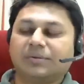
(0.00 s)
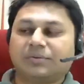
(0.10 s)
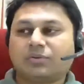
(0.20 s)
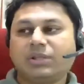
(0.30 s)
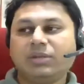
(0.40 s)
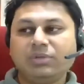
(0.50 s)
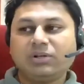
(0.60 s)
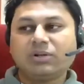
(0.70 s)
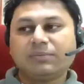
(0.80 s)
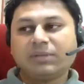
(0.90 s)
So the
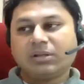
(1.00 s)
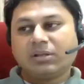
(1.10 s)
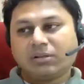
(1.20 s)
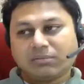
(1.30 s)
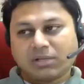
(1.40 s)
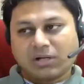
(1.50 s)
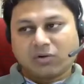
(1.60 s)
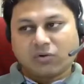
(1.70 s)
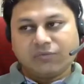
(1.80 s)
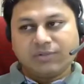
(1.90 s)
unit of the
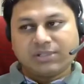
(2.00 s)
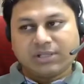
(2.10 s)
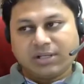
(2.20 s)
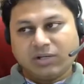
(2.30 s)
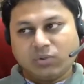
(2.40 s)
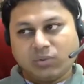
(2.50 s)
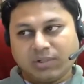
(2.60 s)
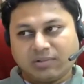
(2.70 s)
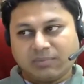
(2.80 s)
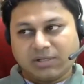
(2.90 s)
car coefficient into
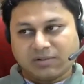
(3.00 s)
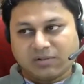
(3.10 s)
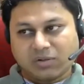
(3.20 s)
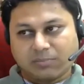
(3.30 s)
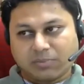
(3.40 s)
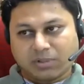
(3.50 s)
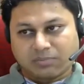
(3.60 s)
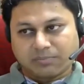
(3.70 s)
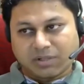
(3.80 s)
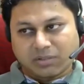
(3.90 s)
this meters square per
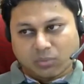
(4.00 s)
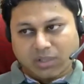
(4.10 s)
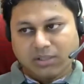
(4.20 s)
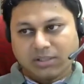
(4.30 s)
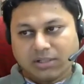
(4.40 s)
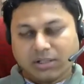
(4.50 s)
watt.